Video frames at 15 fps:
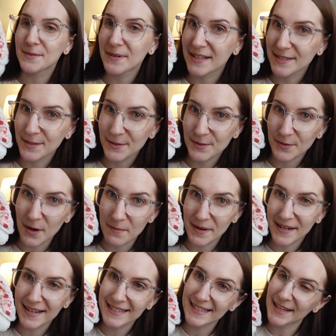one has little
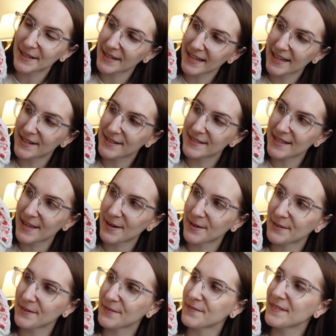strawberries in her ears and on
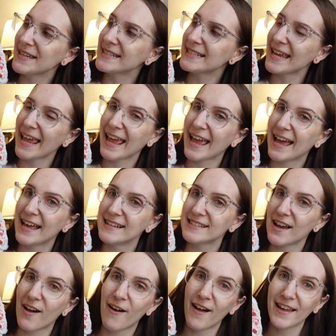her feet, and
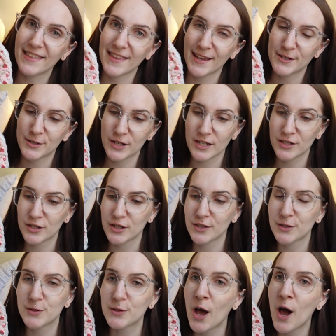I think she is
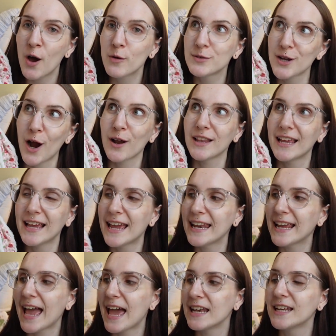just so darling. And
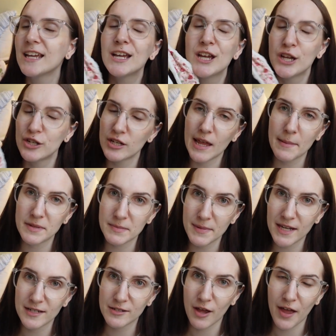again, she came to me
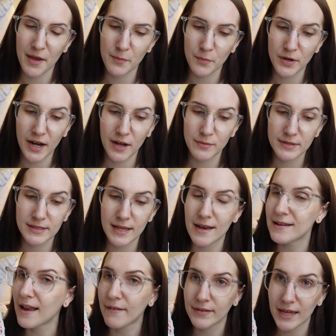at a time when I was
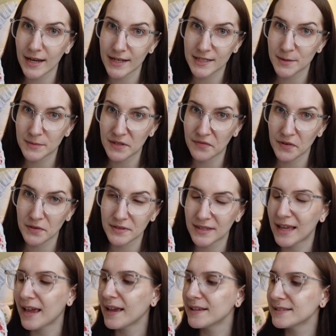navigating some difficult
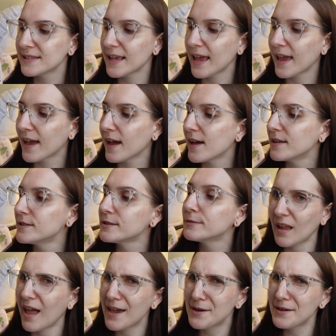things, and
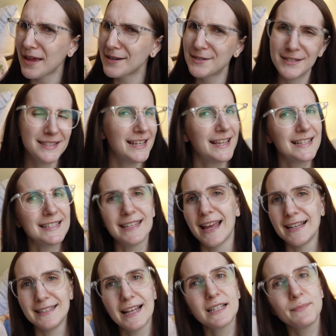I just think it's
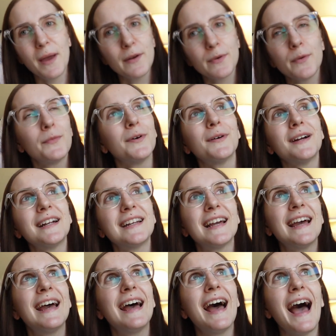nice. That's my reward.
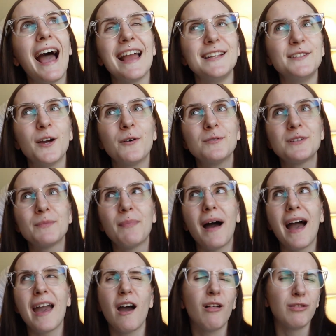I don't
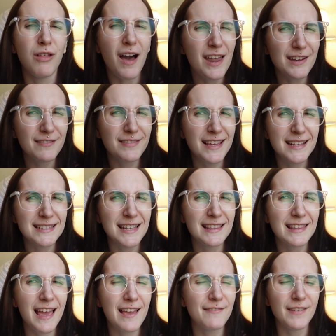buy a lot of things in
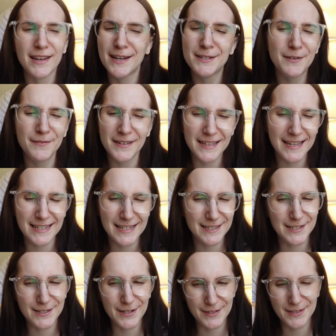life, and I don't feel like I need
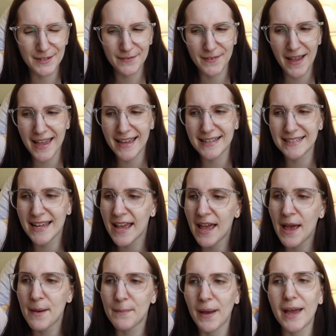to justify it,
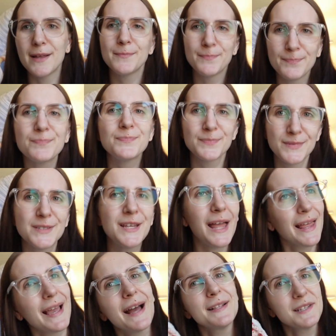but
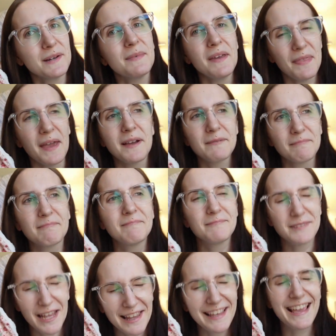jellycats are my thing.
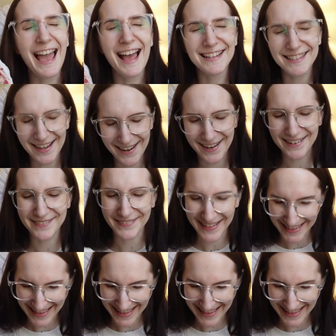Jellycats are my